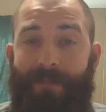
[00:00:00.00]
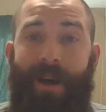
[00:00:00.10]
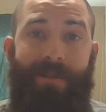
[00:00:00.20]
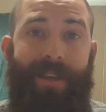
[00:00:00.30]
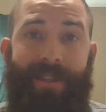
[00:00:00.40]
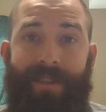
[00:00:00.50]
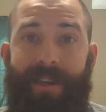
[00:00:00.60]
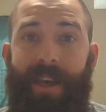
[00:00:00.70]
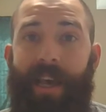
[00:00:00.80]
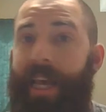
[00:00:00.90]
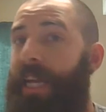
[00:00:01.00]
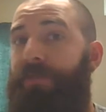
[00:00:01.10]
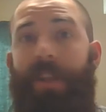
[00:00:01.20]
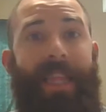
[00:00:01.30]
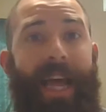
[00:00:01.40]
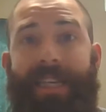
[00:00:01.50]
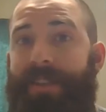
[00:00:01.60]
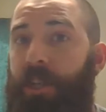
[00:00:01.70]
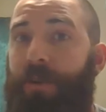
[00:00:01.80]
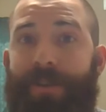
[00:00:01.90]
about this. It's for the
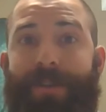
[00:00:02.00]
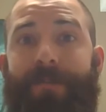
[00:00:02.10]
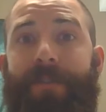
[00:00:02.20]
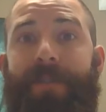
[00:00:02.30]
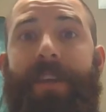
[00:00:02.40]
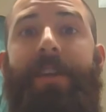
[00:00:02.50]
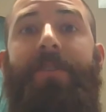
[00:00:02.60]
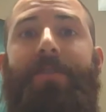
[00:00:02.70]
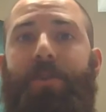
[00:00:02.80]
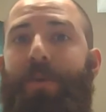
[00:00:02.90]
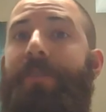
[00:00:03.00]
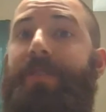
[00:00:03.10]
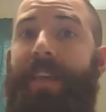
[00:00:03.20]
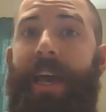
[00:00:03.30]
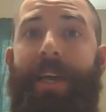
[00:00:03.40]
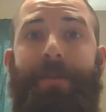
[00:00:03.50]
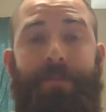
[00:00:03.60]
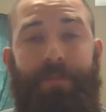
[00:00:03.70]
last 250 years, as we have said,